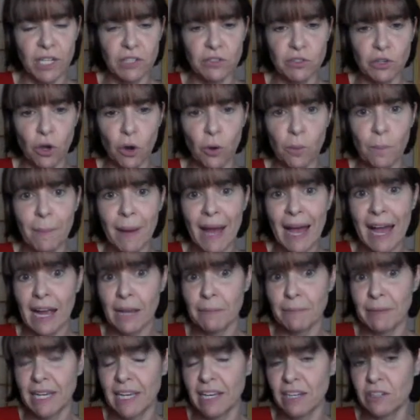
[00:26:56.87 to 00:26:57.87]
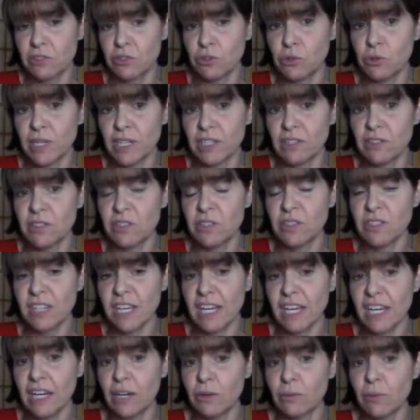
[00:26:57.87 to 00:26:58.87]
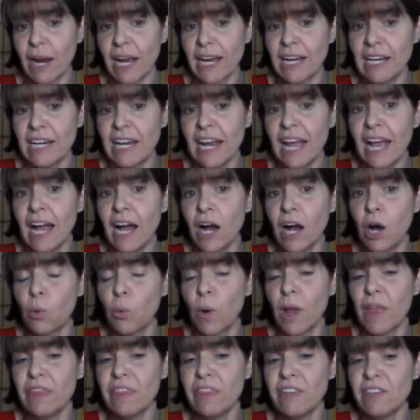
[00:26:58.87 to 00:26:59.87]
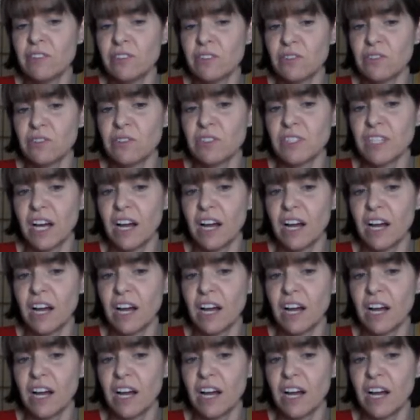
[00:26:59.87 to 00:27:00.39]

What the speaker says: is go back because you can see right now when this is